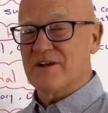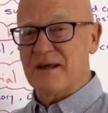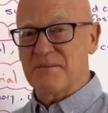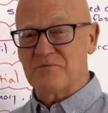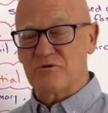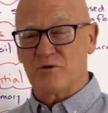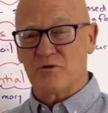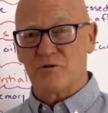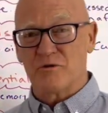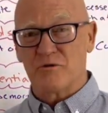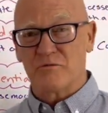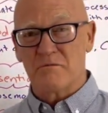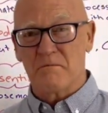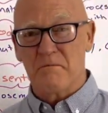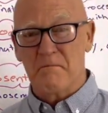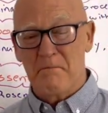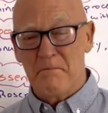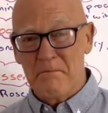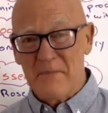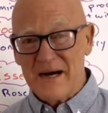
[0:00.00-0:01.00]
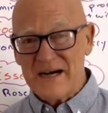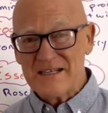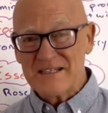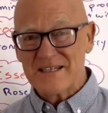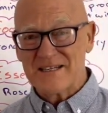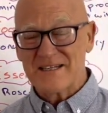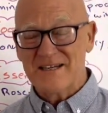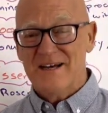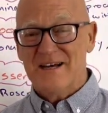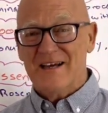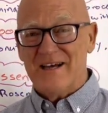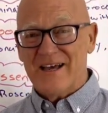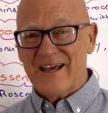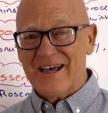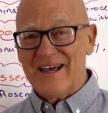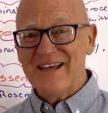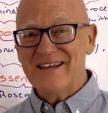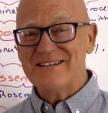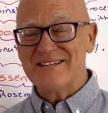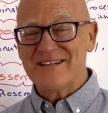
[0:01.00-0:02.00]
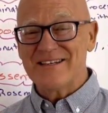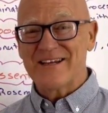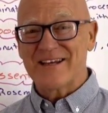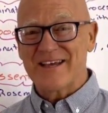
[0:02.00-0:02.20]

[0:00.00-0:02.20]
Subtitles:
absolute must. Easy to